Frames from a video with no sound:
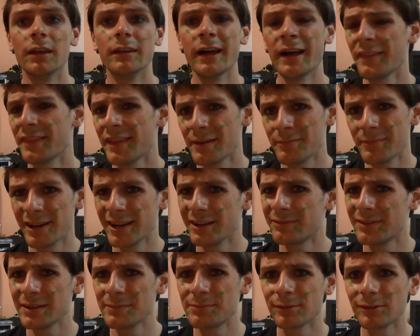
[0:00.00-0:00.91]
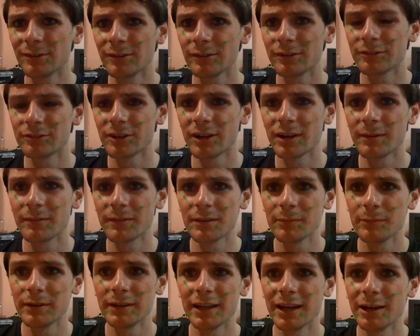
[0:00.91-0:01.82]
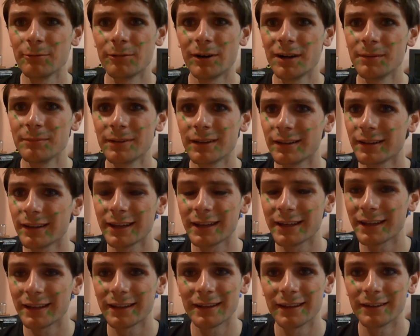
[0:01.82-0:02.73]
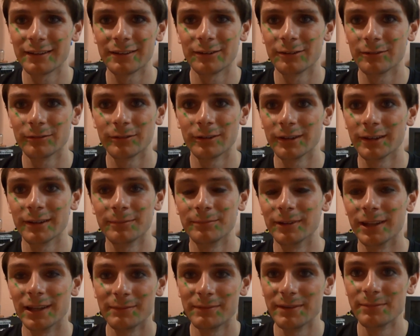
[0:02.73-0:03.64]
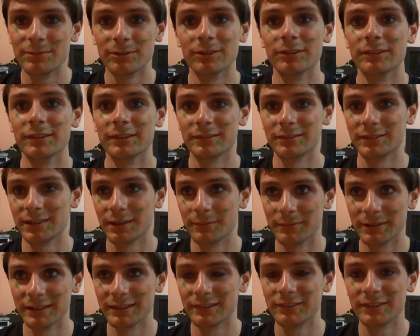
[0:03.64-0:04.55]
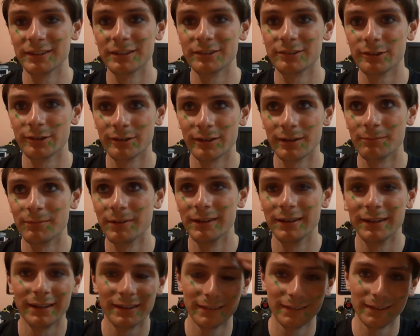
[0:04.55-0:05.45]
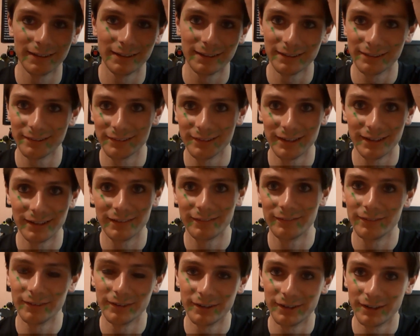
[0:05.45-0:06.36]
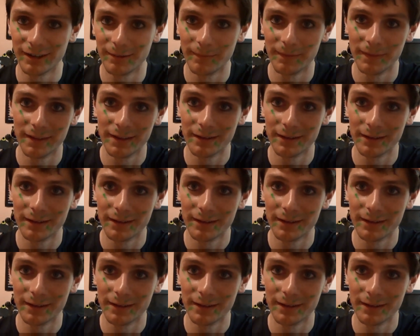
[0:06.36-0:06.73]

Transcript: Not that many people showed up to the midnight one, but I don't really blame people coming to see a show at midnight. It's not a very common